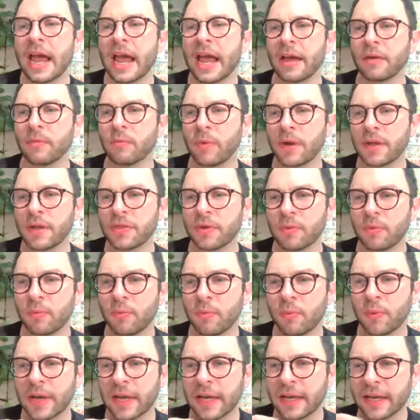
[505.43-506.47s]
And whether
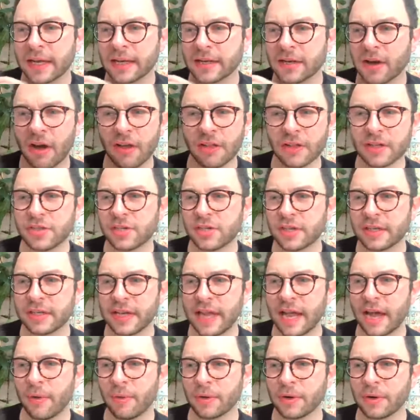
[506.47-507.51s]
we acknowledge it
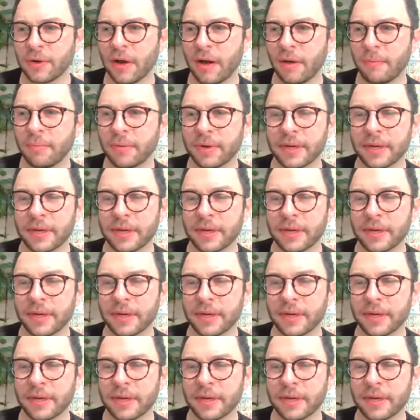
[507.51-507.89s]
now or not,